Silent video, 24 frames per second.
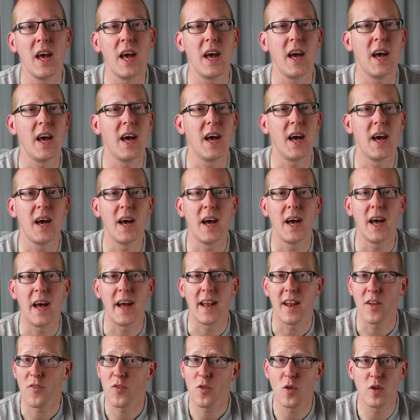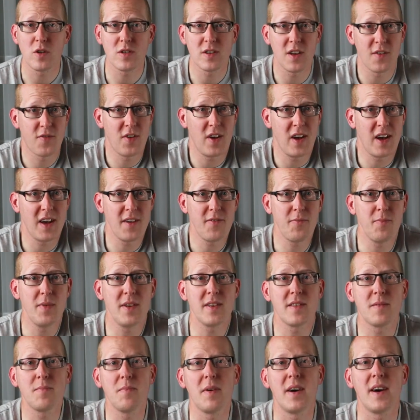And of course I've
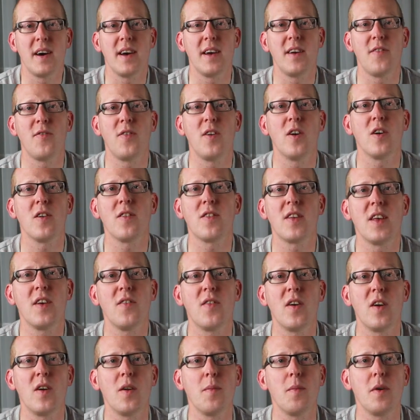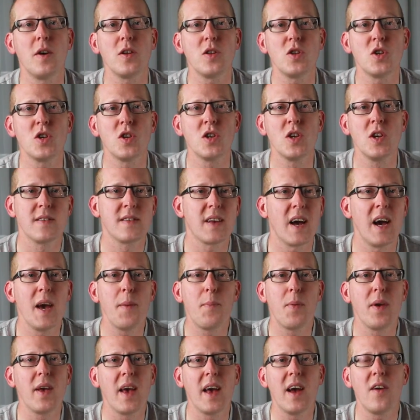missed my fiance very much.
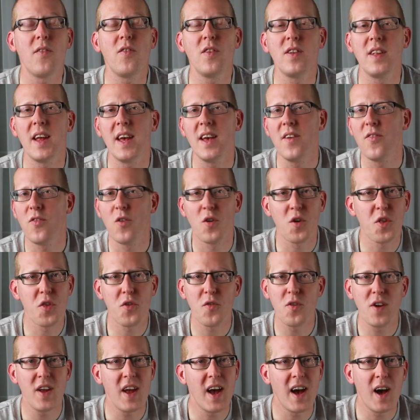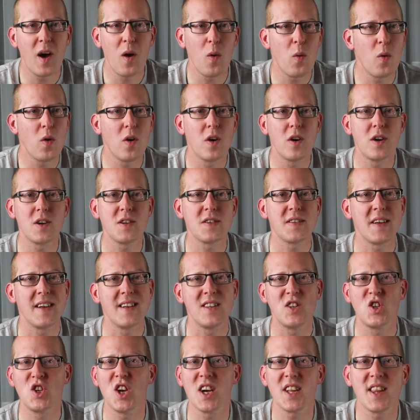Skyping every day for 3 hours
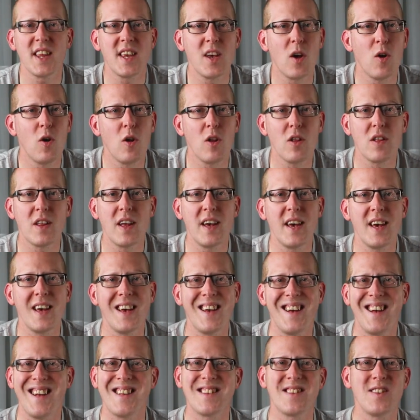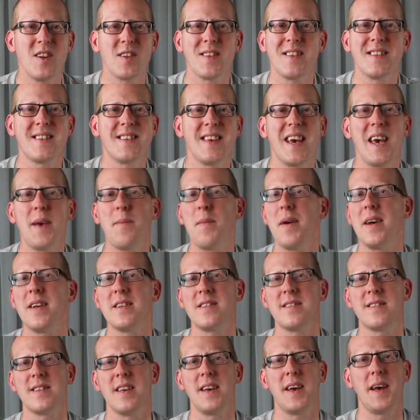and chatting all day, it's not the same
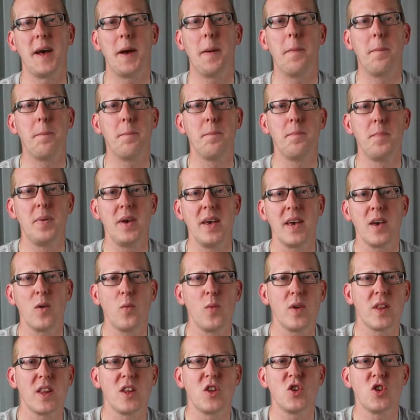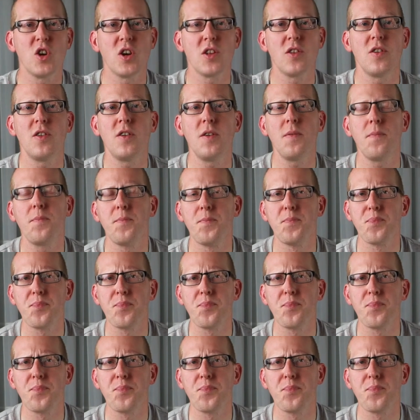as being with each other.